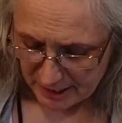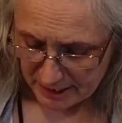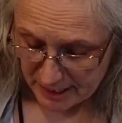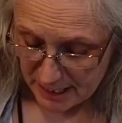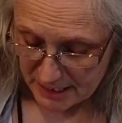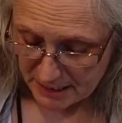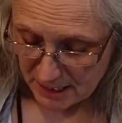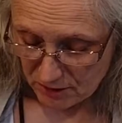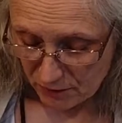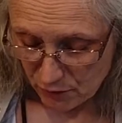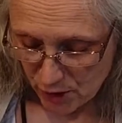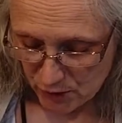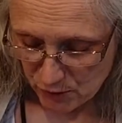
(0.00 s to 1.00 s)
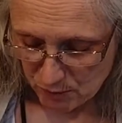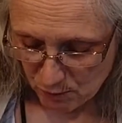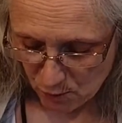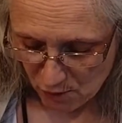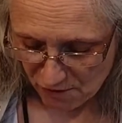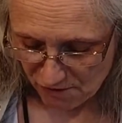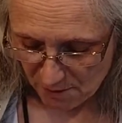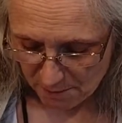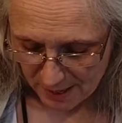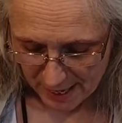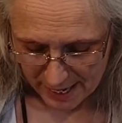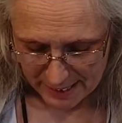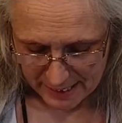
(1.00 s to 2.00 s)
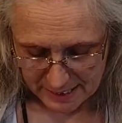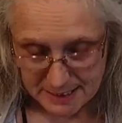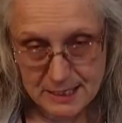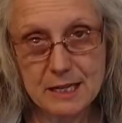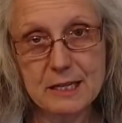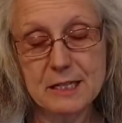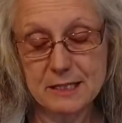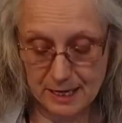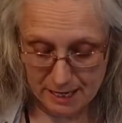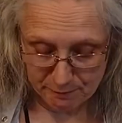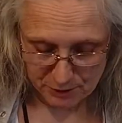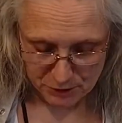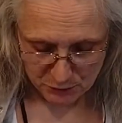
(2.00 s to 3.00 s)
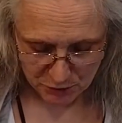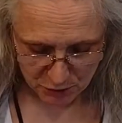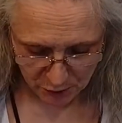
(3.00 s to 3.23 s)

then it says, of course, remove from pot and set aside, which we're